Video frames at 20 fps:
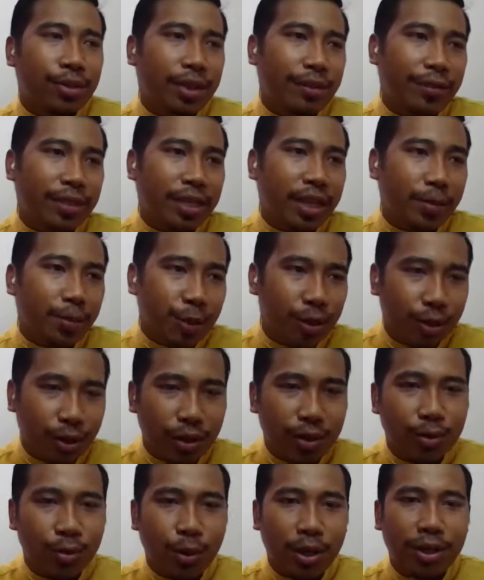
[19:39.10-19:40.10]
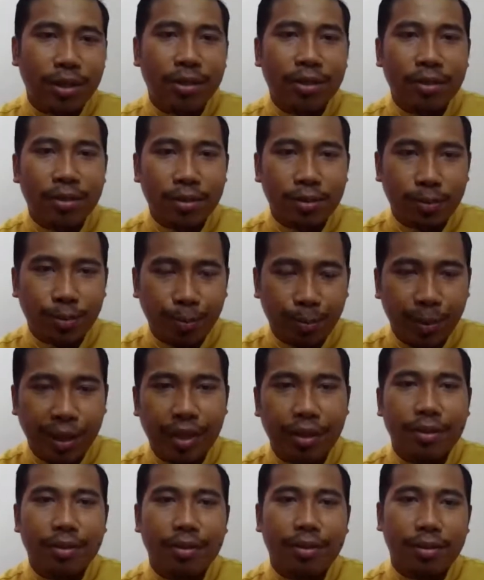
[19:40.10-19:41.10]
every time we got one
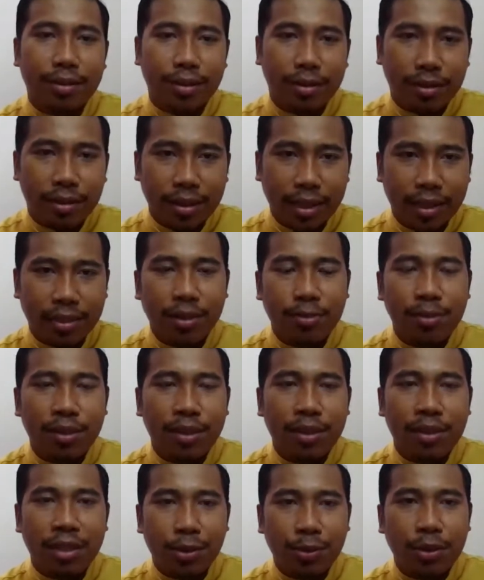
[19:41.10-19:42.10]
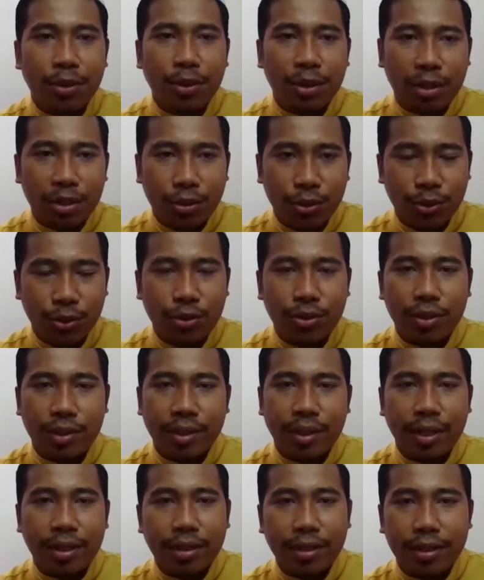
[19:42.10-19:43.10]
paid customer, then we're gonna choose
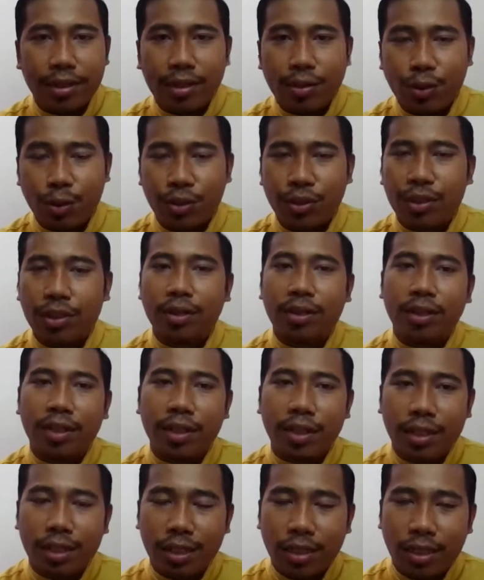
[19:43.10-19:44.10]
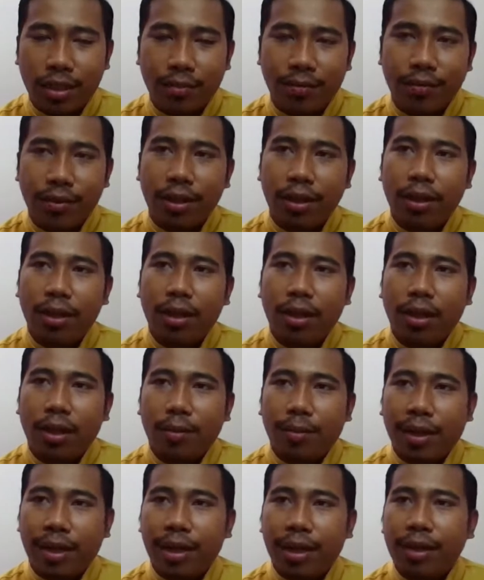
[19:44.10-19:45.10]
another social initiative.
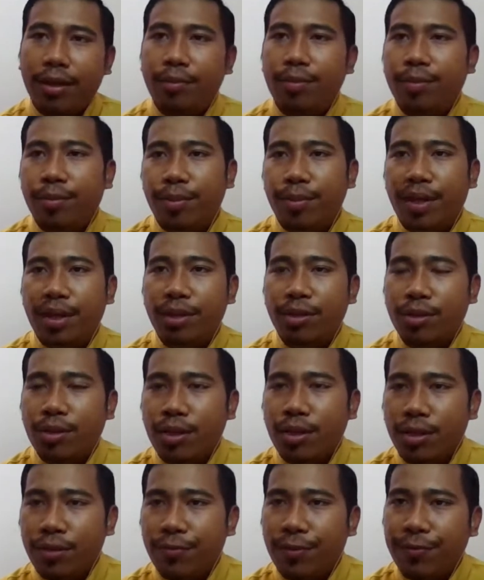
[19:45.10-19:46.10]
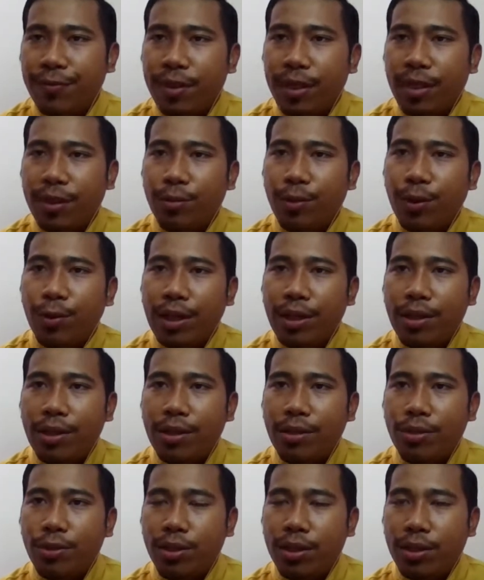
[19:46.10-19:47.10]
But then back in 2015, we went
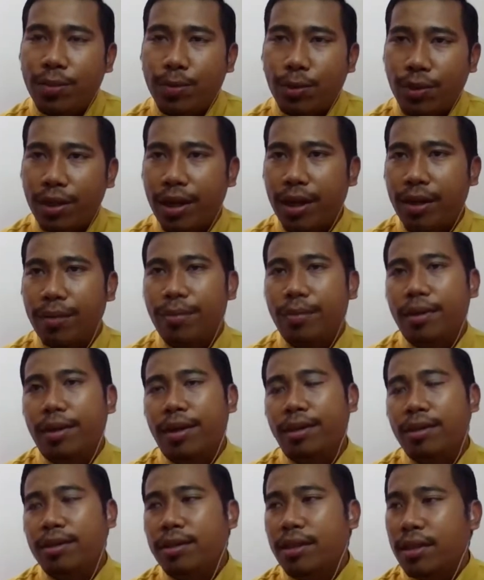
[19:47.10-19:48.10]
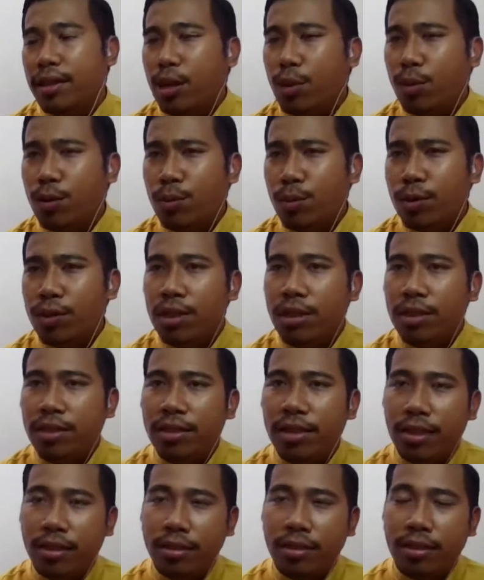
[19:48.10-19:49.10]
into the program. They said our model
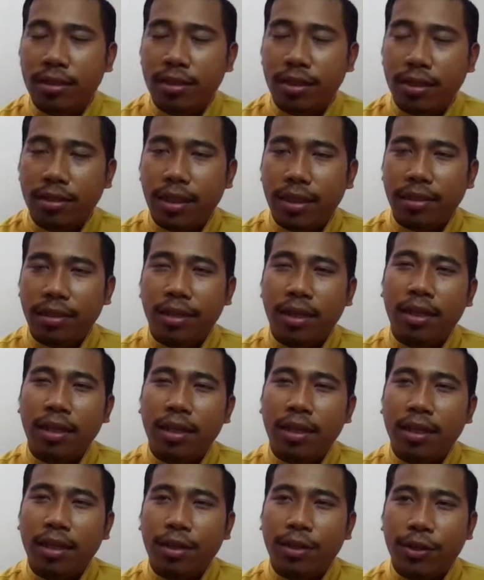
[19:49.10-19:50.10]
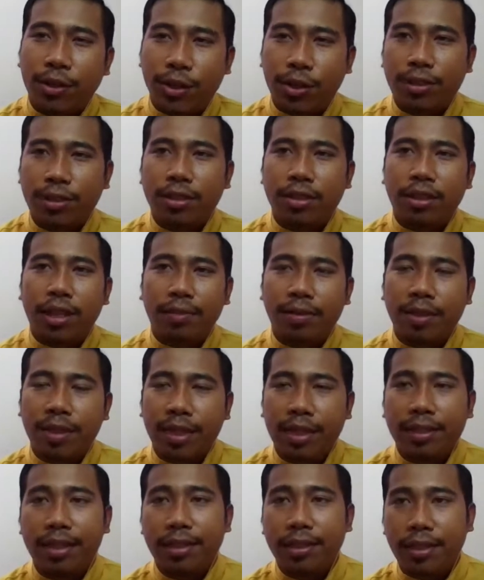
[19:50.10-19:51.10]
is actually cross
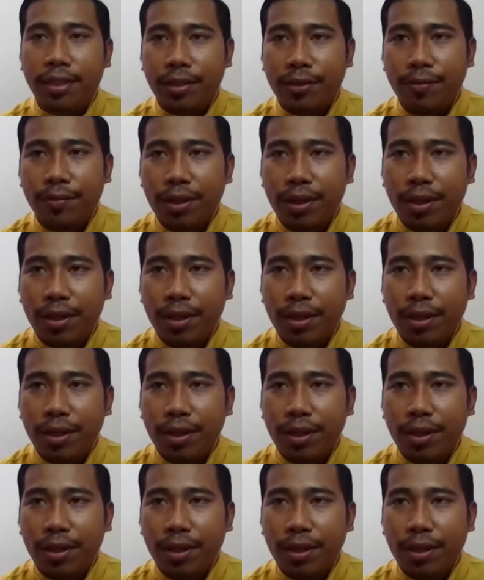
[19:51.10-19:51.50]
subsidization,